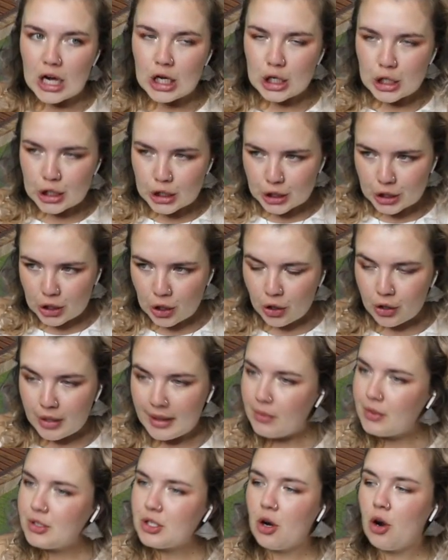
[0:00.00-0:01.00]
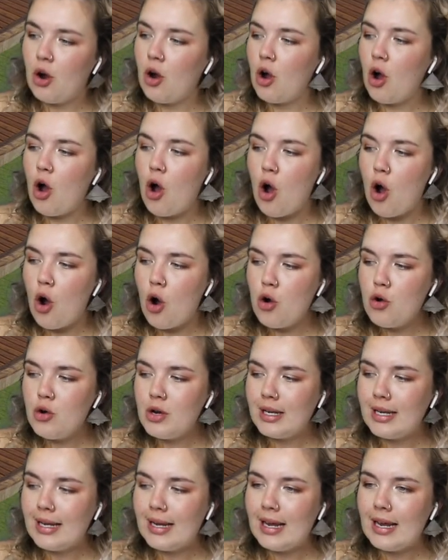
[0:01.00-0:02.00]
So there was
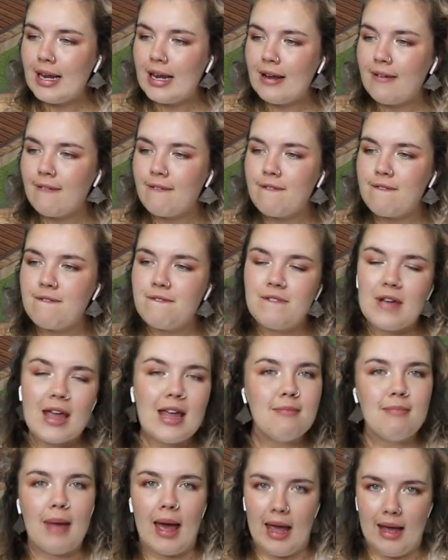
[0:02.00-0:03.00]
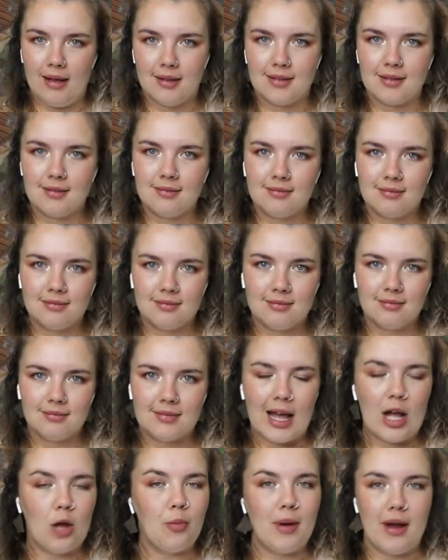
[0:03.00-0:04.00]
only female
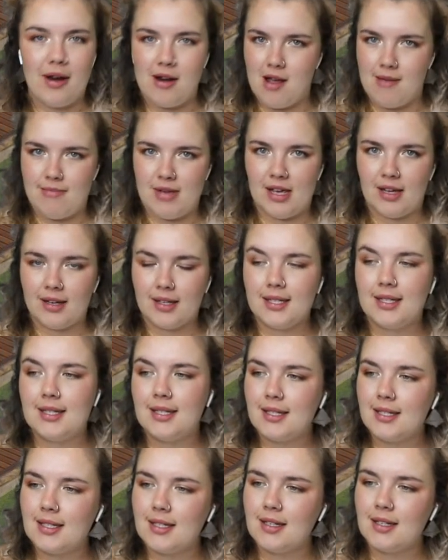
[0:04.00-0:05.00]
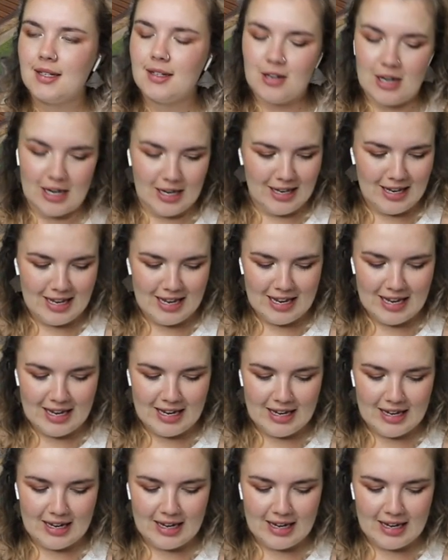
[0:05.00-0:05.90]
Alpine Ibex in the